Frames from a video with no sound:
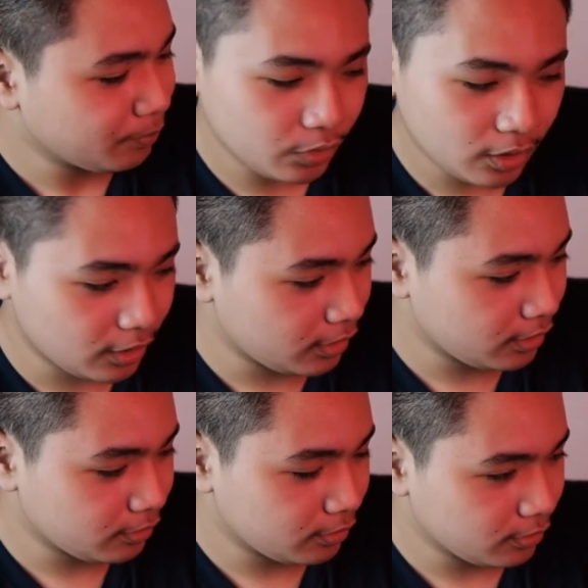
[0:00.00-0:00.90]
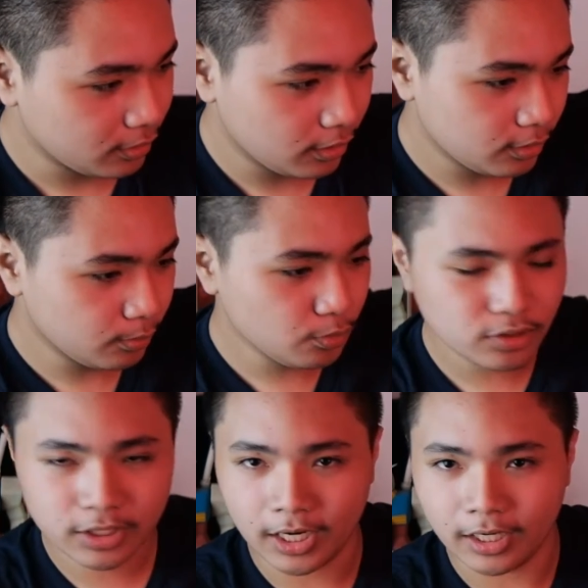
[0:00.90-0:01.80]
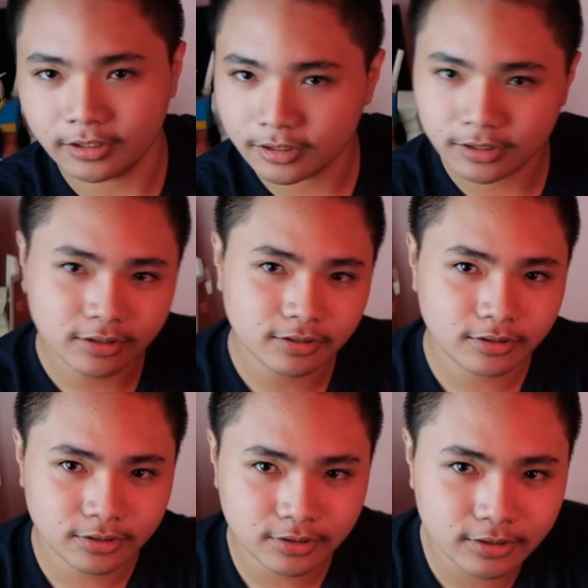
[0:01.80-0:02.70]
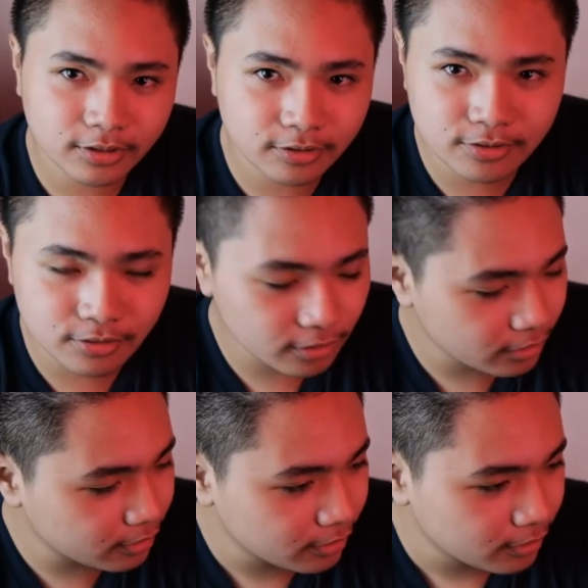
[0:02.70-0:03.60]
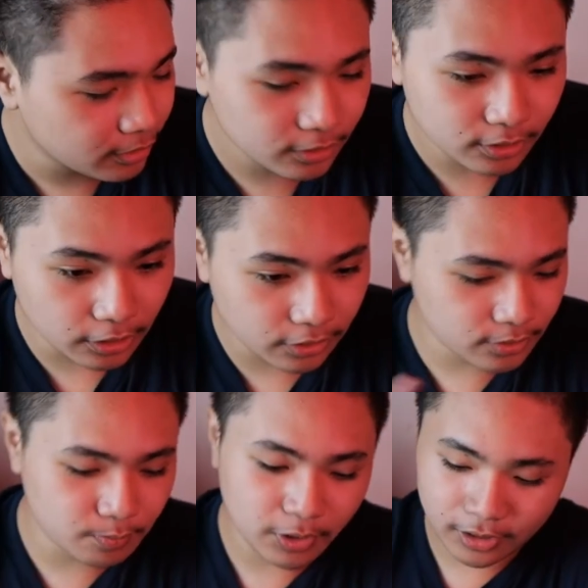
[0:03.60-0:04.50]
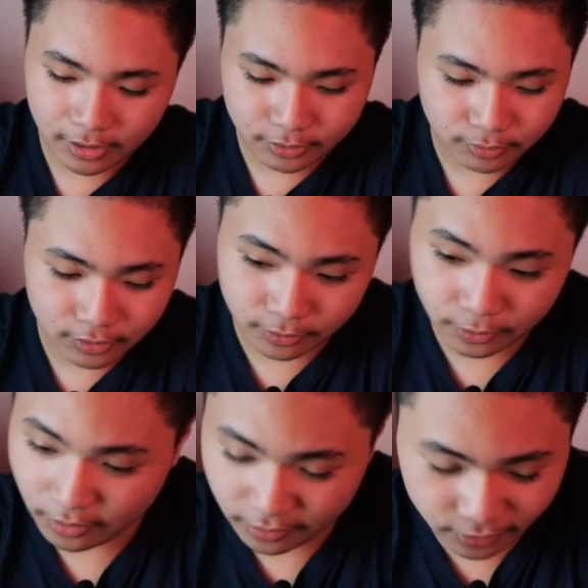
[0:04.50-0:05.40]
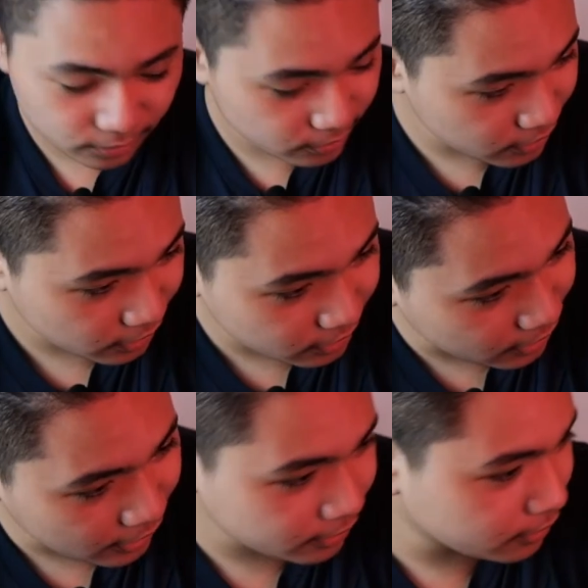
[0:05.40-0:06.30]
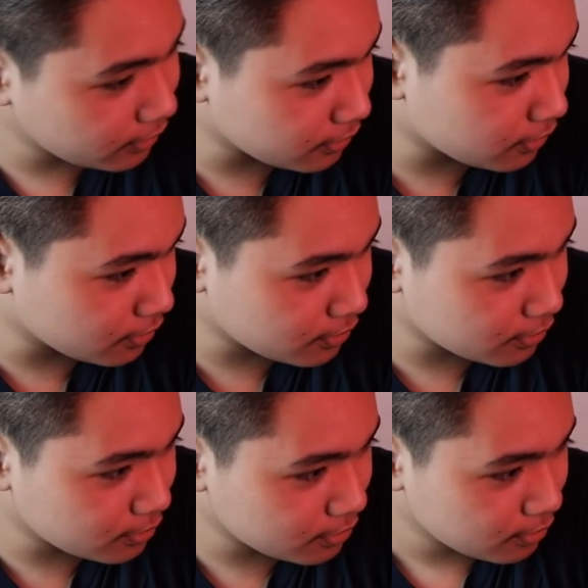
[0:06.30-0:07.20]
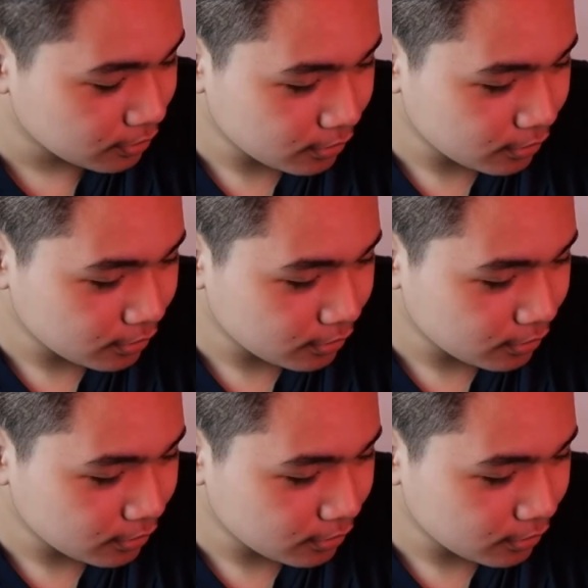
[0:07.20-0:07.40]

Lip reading: Yeah, and the musicality in this song, in this band, actually, their technicality is just